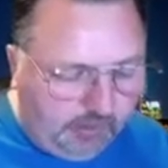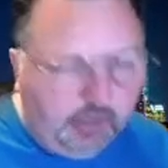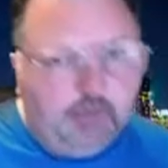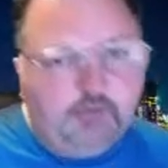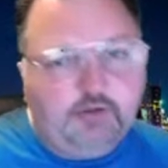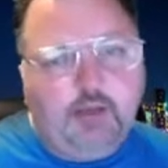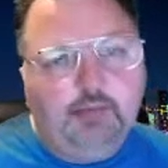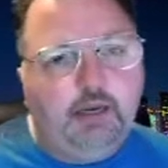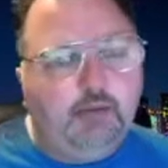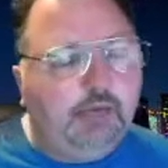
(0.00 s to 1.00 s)
is
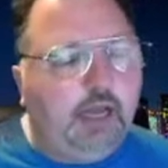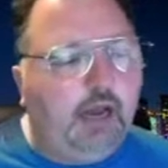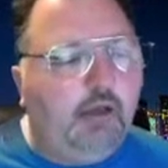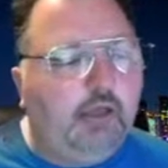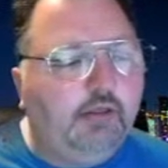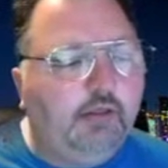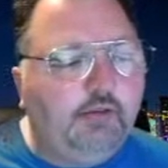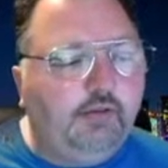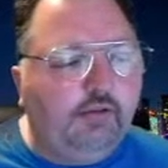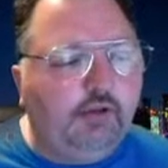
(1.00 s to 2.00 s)
coming up now, and
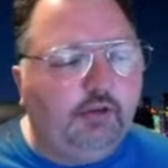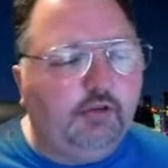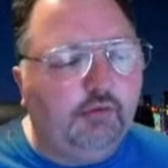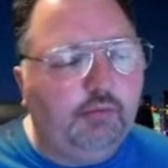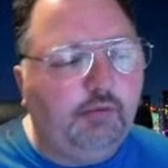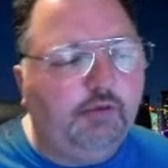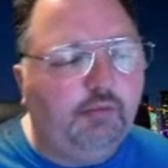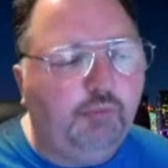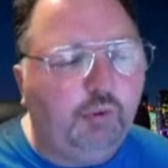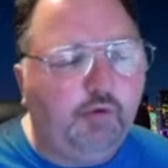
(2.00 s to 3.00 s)
this is an extremely
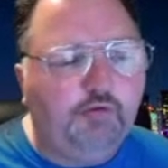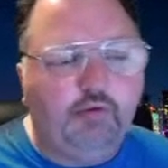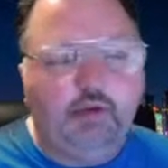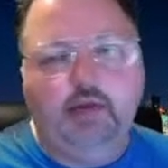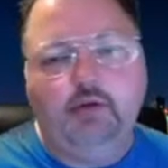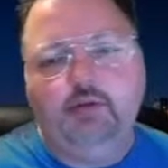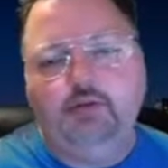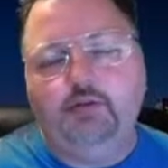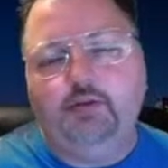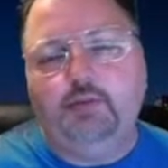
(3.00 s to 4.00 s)
supportive creator.
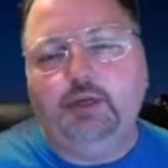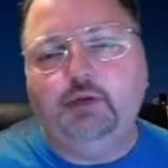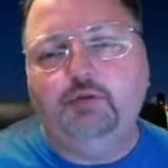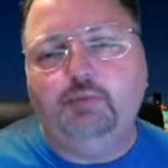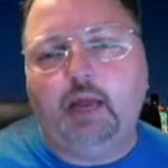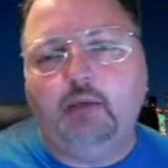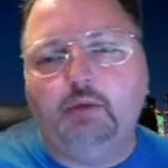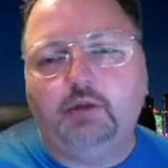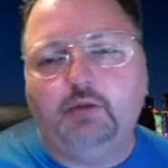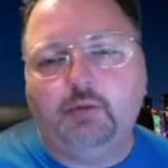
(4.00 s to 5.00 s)
This is somebody who's back
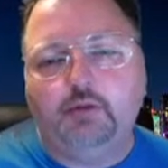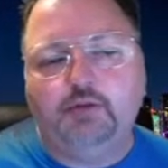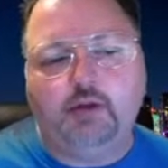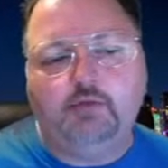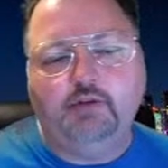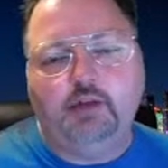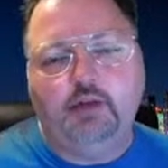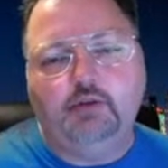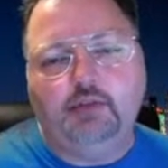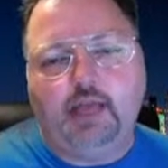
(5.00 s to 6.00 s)
with us almost every
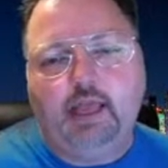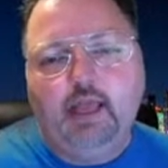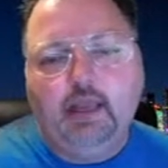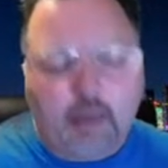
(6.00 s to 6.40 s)
single day.